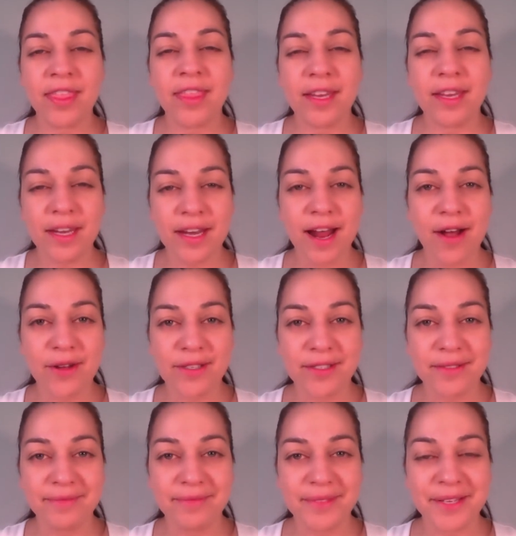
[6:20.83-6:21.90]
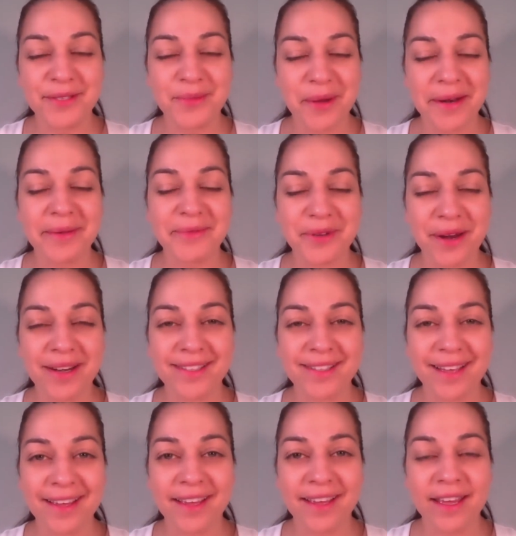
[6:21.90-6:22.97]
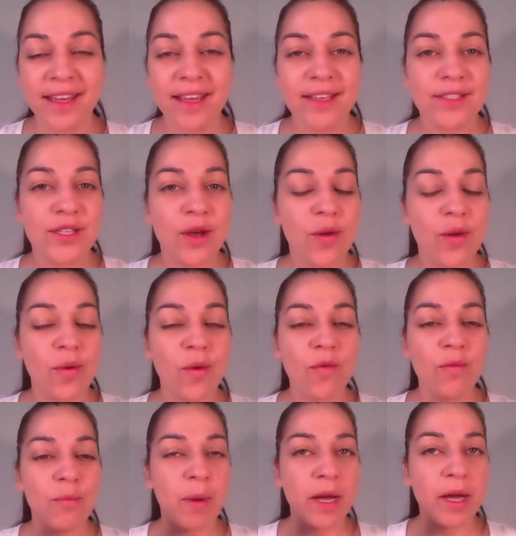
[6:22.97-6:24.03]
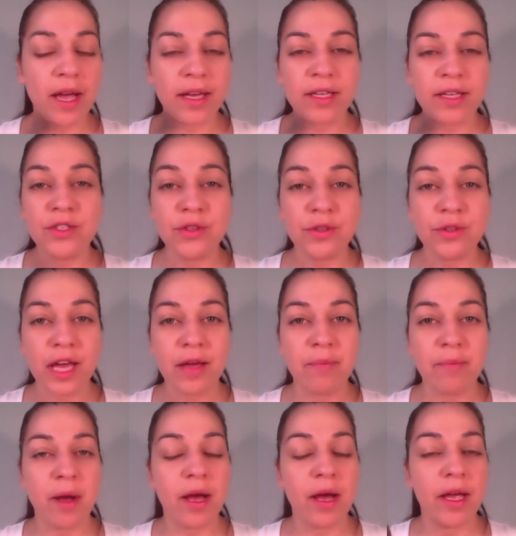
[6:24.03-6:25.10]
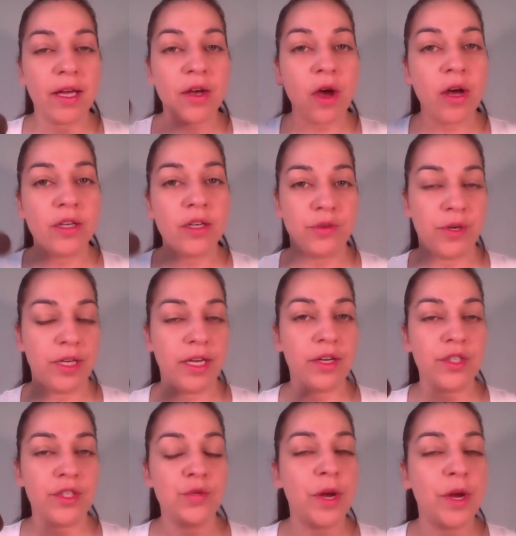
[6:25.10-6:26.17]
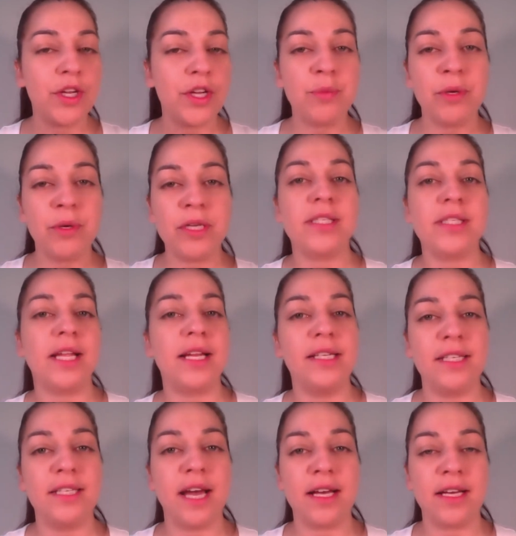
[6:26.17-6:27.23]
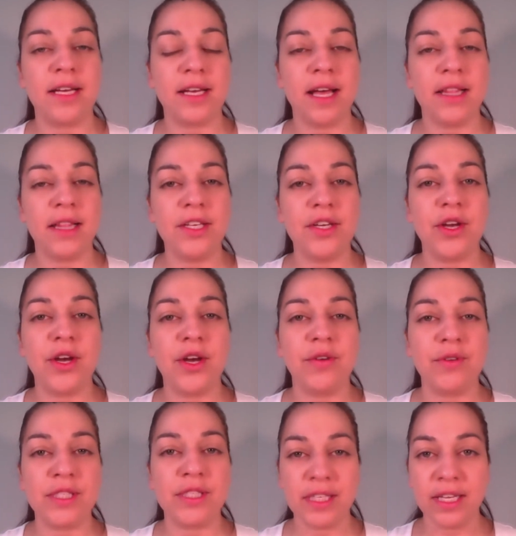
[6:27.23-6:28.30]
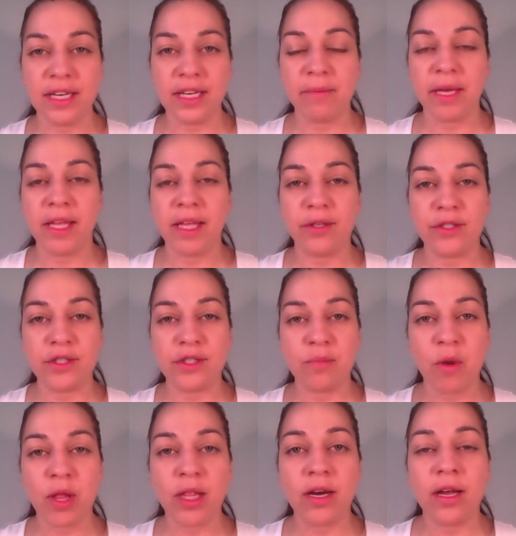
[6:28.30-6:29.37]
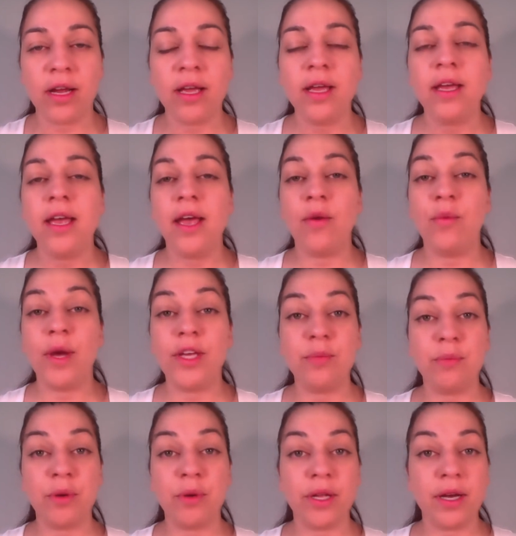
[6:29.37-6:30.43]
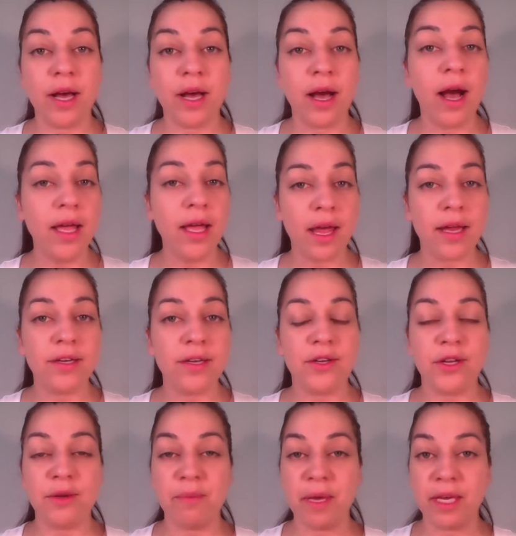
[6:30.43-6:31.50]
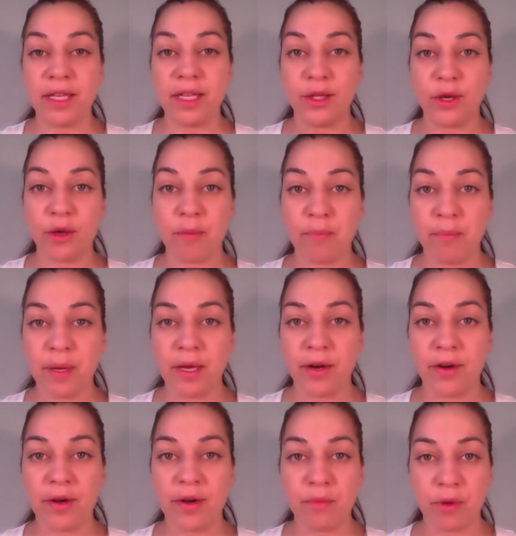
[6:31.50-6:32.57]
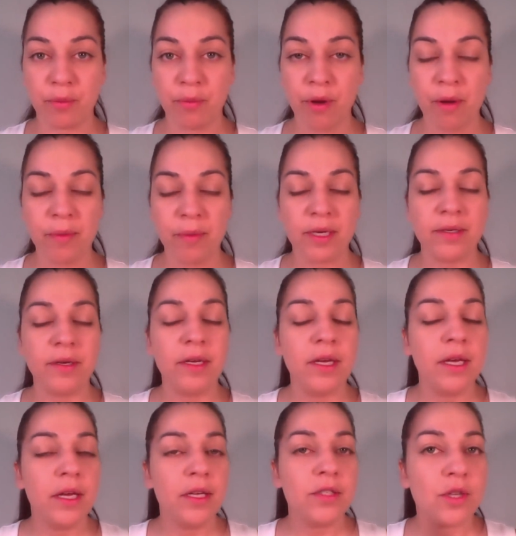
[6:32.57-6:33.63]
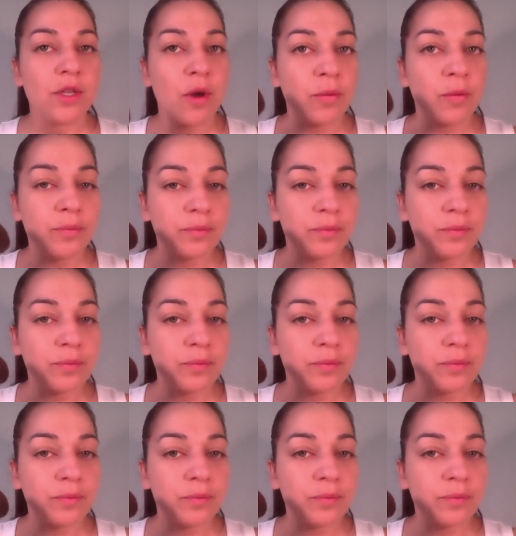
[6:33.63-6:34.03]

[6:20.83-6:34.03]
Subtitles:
it out, is what I'm trying to say. So I can do that by contouring it, because where you put a slightly darker color, you're going to recede it, make it look smaller, and where you put a highlight, you're going to make it look bigger and more prominent. So